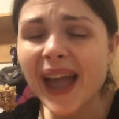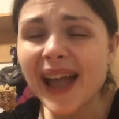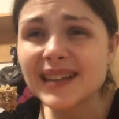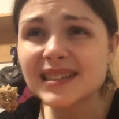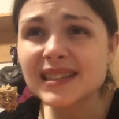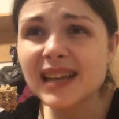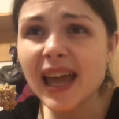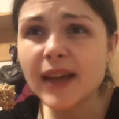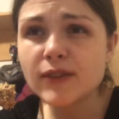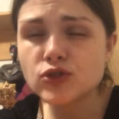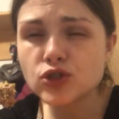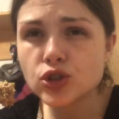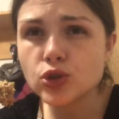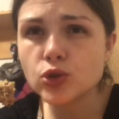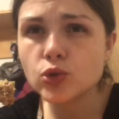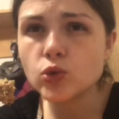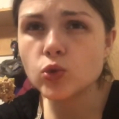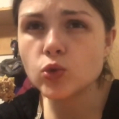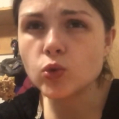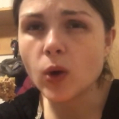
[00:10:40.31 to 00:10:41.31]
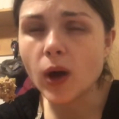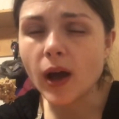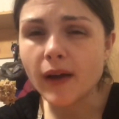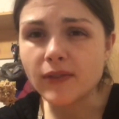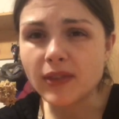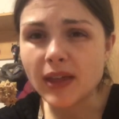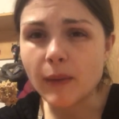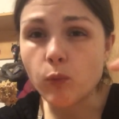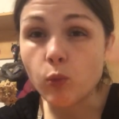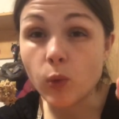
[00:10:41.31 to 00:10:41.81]
I did have two
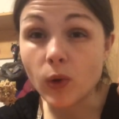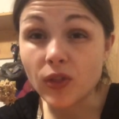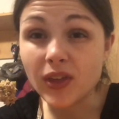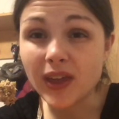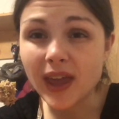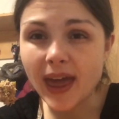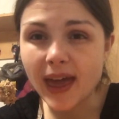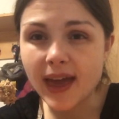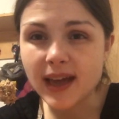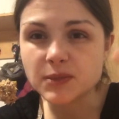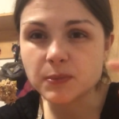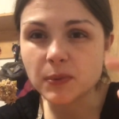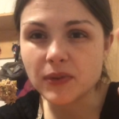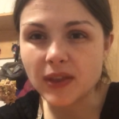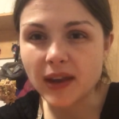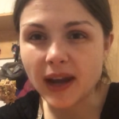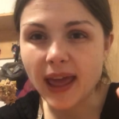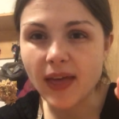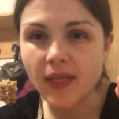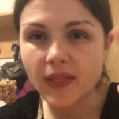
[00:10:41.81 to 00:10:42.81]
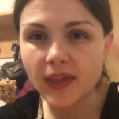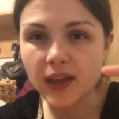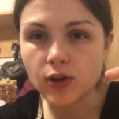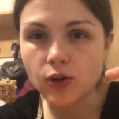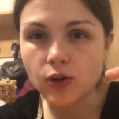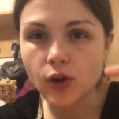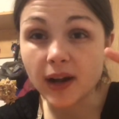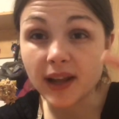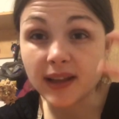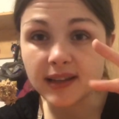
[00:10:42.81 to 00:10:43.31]
of them with the eggs, but then I,
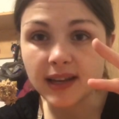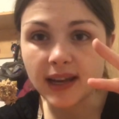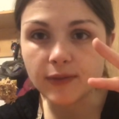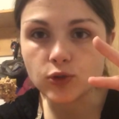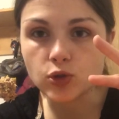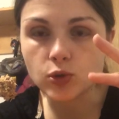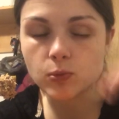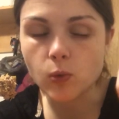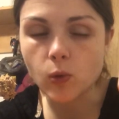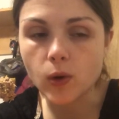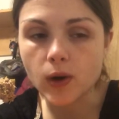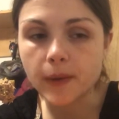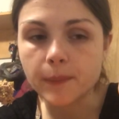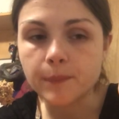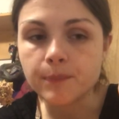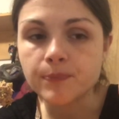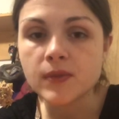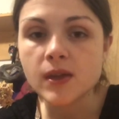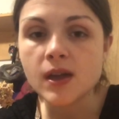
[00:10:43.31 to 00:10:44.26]
later on I did have two more.